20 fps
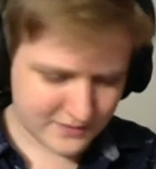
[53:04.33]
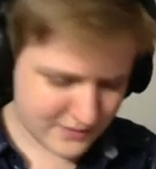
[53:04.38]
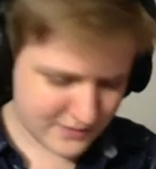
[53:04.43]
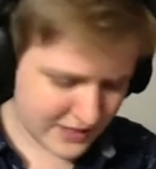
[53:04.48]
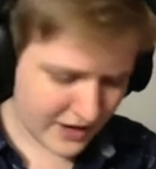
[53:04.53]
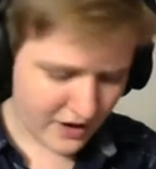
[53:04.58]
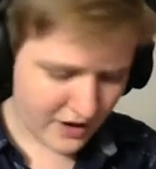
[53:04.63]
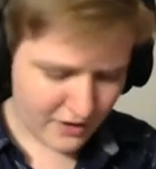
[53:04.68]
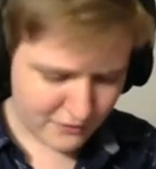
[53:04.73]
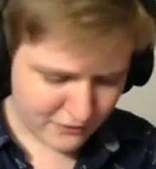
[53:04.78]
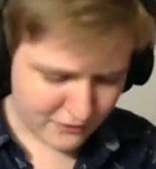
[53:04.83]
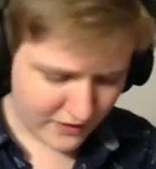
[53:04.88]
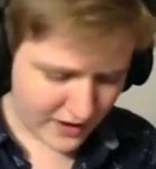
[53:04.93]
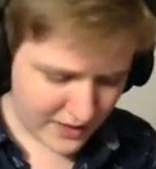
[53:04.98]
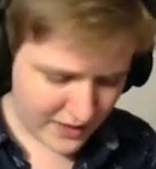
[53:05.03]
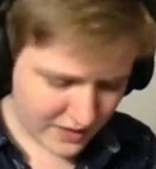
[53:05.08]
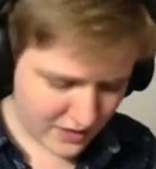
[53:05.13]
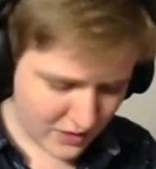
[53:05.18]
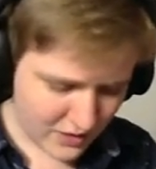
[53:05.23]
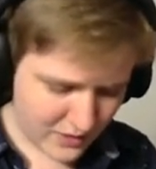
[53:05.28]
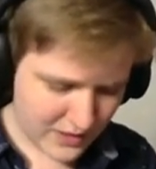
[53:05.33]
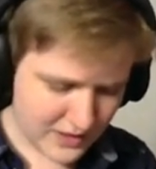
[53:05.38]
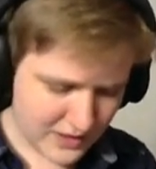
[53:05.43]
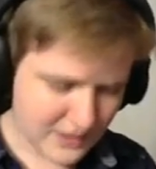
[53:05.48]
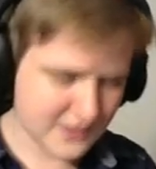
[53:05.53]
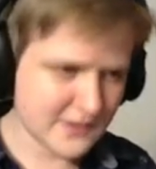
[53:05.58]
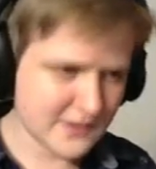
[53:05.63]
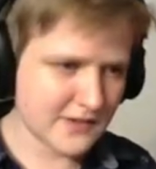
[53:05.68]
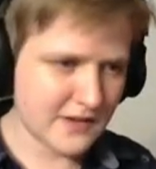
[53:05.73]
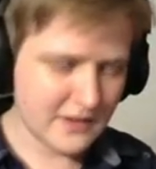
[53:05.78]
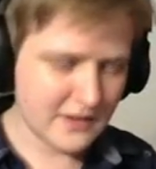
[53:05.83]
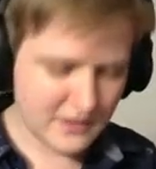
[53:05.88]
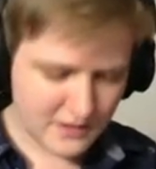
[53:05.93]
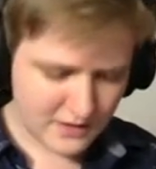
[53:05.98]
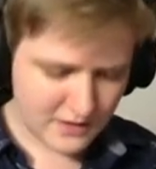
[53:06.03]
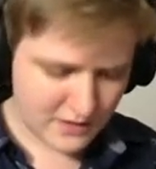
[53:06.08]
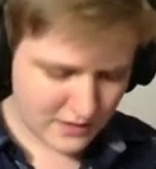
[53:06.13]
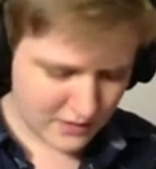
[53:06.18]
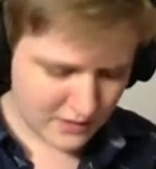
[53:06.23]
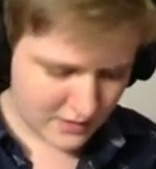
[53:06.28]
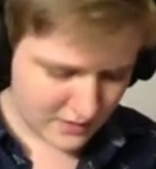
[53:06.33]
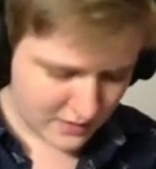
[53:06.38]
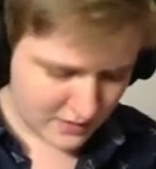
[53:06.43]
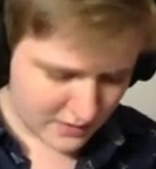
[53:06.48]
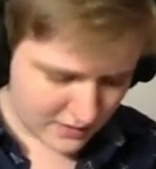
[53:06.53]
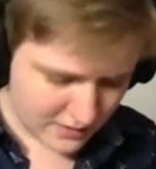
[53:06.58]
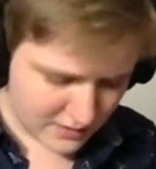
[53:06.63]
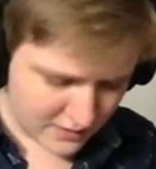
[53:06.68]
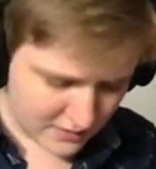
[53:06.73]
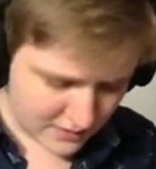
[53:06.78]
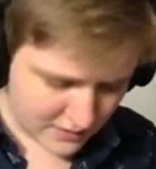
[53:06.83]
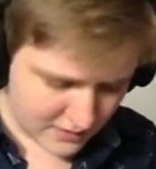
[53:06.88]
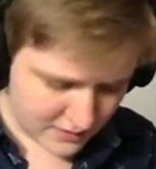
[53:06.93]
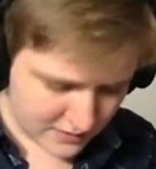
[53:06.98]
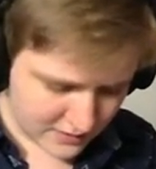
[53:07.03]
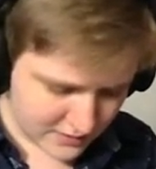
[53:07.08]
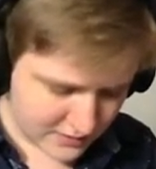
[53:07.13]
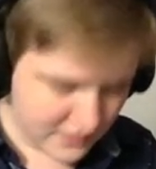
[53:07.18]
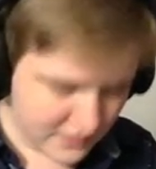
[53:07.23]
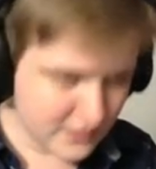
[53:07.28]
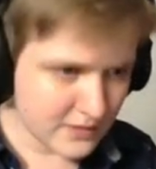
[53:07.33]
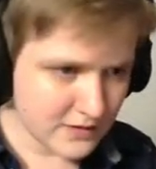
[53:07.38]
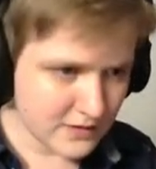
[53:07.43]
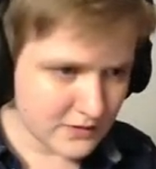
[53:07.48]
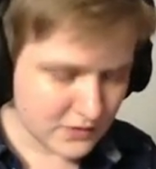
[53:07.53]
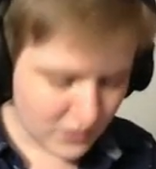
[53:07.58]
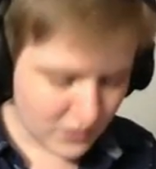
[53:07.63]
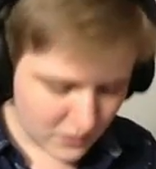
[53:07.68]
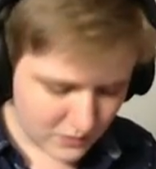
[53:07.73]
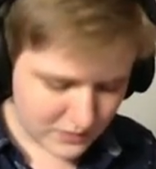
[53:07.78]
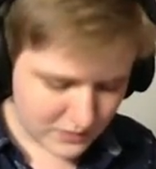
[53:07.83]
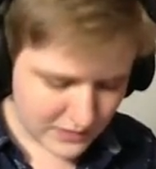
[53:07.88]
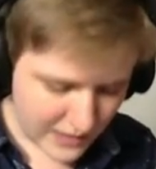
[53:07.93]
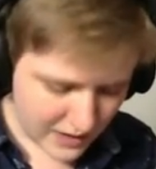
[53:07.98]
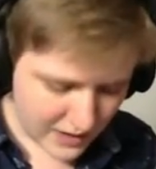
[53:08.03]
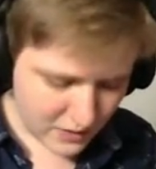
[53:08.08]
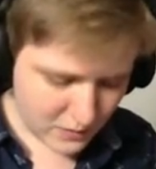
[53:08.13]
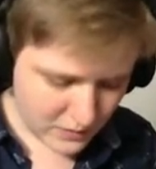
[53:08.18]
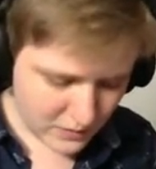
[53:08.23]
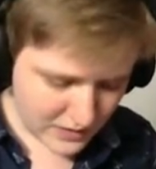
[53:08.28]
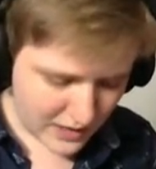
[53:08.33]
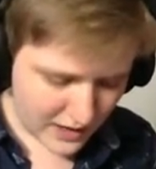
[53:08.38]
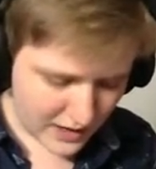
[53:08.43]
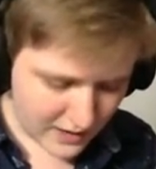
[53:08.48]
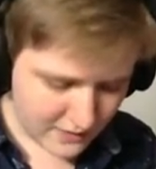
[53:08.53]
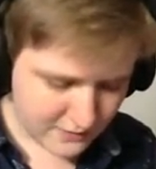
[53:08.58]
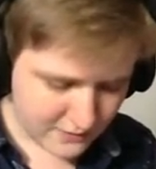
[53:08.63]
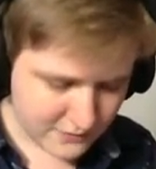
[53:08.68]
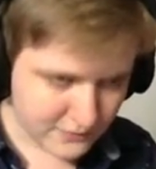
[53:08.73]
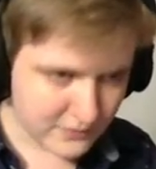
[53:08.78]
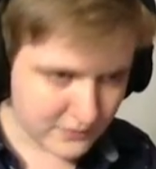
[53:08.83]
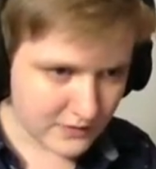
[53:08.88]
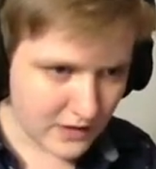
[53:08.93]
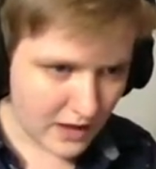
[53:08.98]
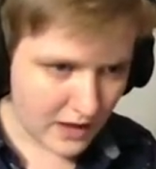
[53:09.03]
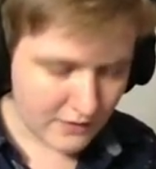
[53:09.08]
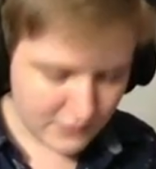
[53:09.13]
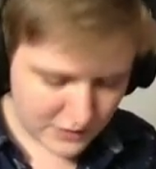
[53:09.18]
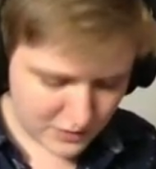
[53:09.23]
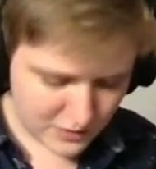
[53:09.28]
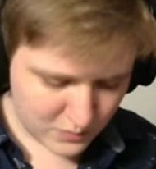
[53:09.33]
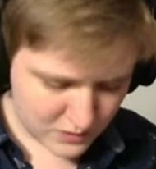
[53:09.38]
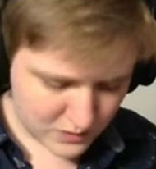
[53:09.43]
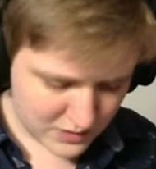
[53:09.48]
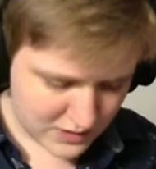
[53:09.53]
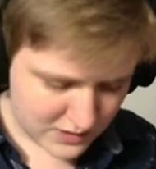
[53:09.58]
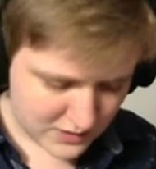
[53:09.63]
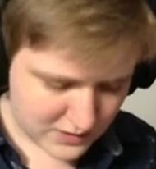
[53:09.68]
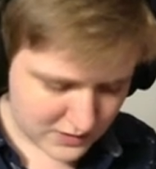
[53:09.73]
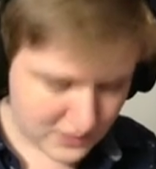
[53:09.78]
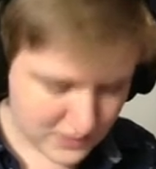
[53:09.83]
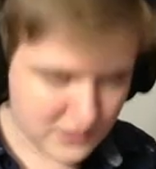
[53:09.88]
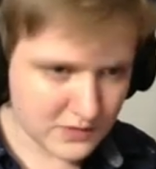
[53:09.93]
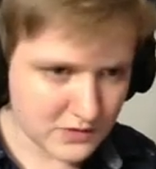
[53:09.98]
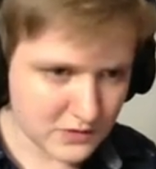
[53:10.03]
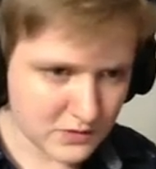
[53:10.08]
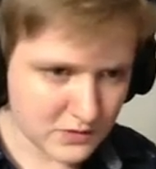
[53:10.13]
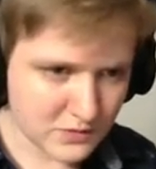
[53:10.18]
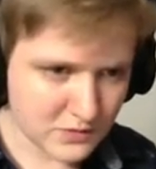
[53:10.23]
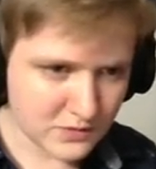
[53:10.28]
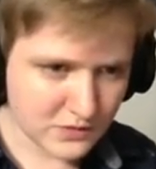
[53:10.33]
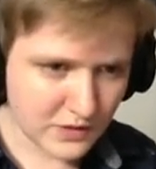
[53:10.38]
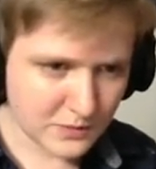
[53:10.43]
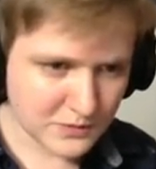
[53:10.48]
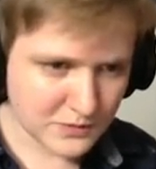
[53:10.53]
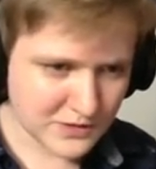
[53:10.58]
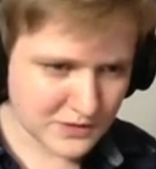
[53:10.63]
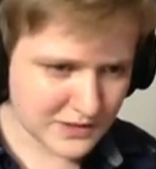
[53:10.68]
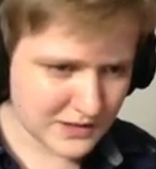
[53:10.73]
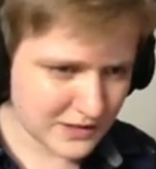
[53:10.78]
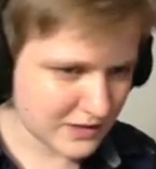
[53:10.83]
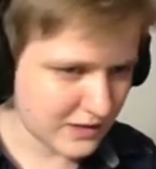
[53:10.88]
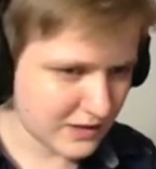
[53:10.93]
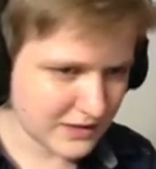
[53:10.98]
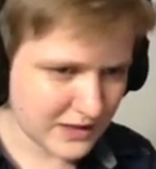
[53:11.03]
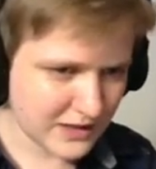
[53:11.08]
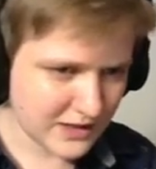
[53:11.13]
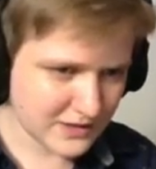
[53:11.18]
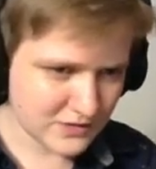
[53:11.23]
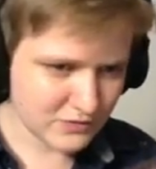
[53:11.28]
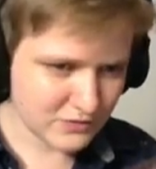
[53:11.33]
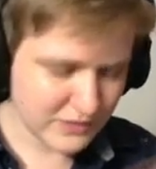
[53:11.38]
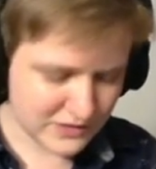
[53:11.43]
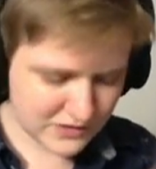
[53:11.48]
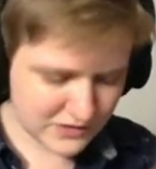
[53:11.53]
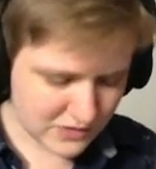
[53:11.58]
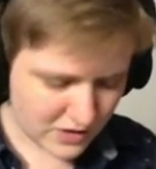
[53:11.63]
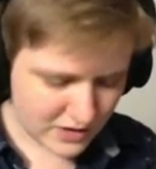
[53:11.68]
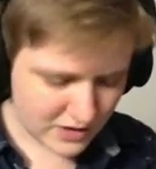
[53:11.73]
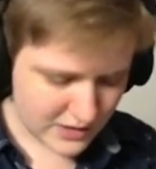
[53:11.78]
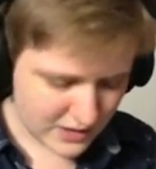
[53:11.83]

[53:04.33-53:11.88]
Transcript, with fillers: terrifying. Okay, blast of Wind. So now we have everything we need to do. So I'm just gonna Boy, click that to restart